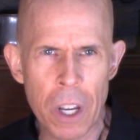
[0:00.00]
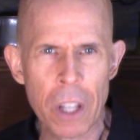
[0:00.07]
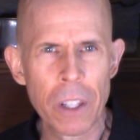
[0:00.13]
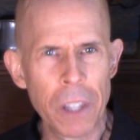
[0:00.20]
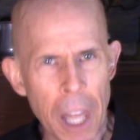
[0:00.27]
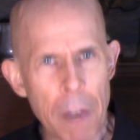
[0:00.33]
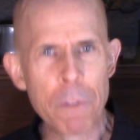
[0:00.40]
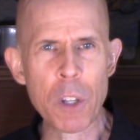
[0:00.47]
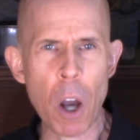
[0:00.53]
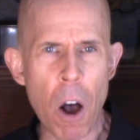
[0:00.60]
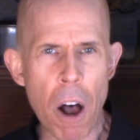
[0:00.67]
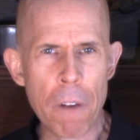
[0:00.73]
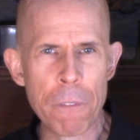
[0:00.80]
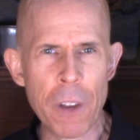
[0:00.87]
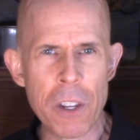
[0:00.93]
left
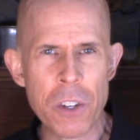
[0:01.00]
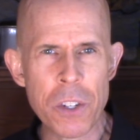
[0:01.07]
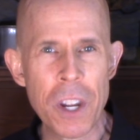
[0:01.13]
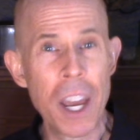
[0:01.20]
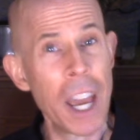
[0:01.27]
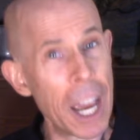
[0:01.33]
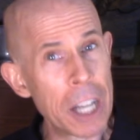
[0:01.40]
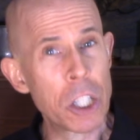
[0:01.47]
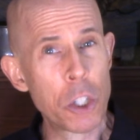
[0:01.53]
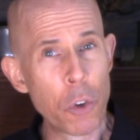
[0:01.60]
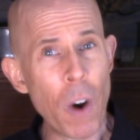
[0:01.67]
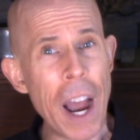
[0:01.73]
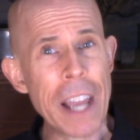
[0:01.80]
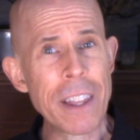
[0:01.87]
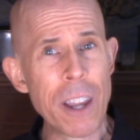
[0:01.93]
office and
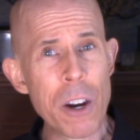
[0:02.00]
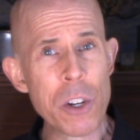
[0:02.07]
tried their